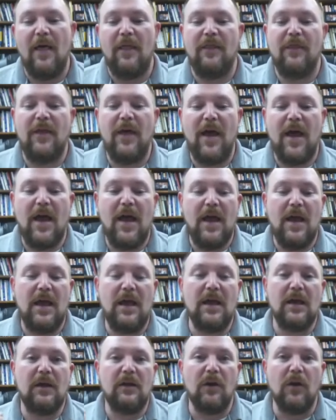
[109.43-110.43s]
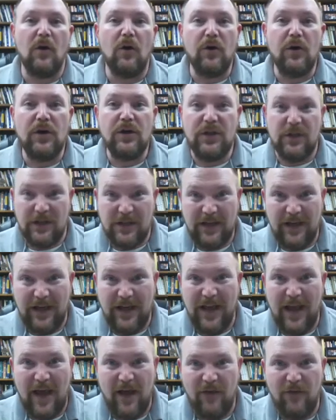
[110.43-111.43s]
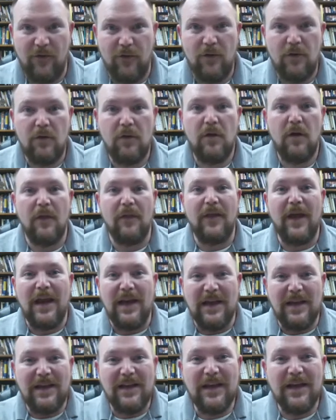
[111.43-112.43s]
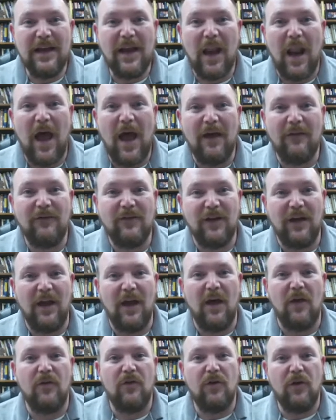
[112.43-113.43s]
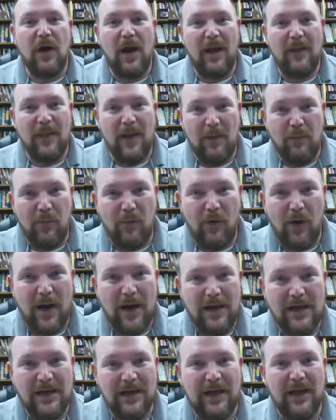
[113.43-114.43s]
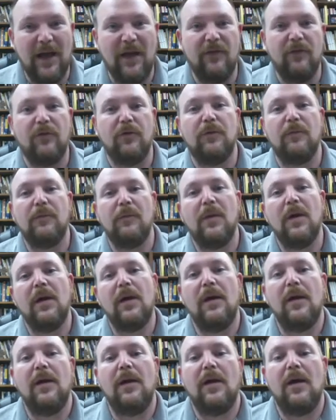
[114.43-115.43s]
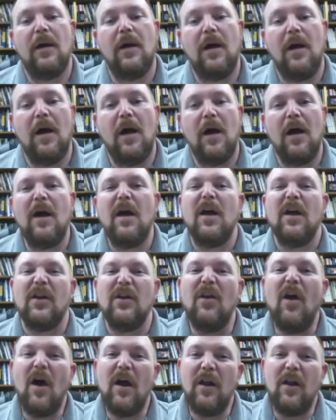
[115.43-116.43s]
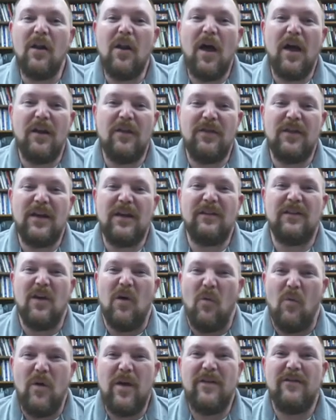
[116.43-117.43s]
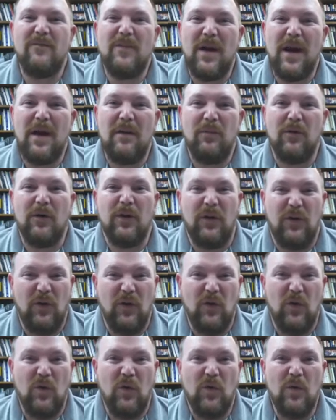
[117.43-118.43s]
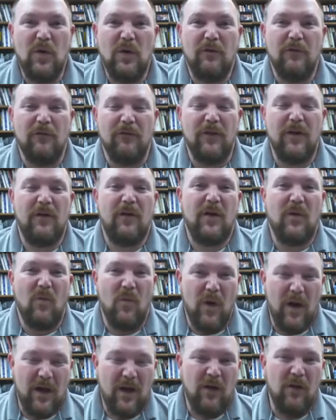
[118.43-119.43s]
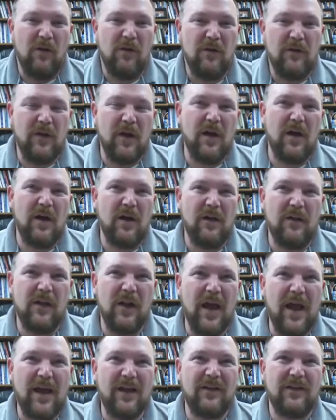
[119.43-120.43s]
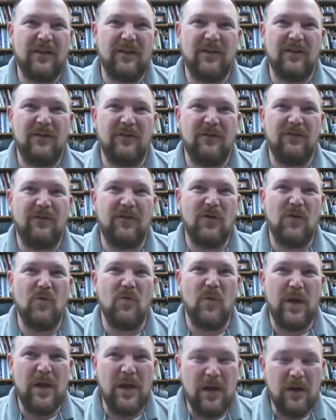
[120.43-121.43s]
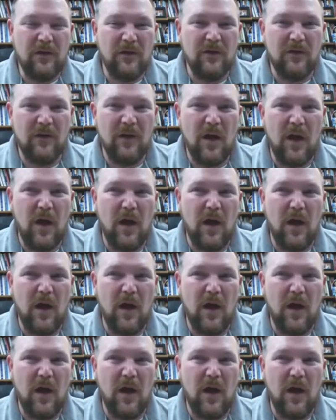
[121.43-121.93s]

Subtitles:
they learned together, they did life together, and they prayed together. Not a lot of things that we've been able to do very well the last few weeks,